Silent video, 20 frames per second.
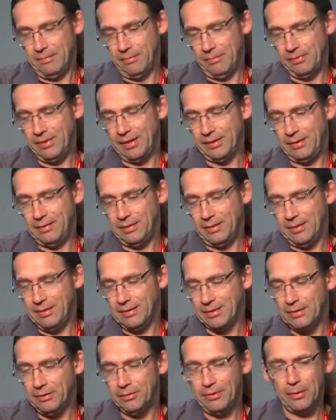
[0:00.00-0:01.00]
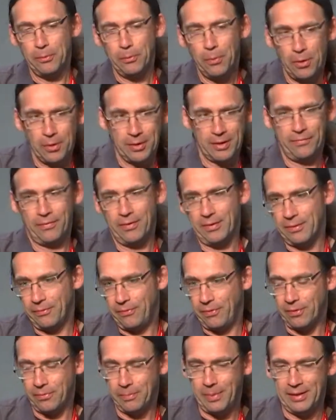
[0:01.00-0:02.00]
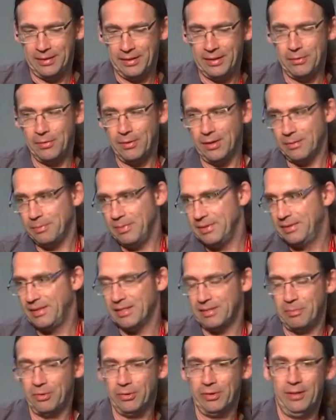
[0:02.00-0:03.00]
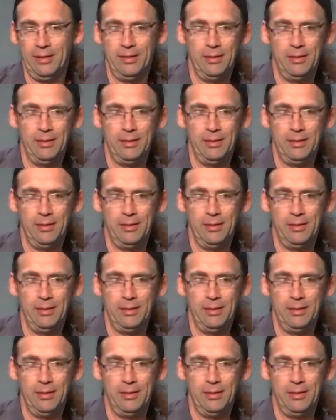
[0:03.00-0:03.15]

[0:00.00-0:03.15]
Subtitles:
that is gonna work for a particular business model.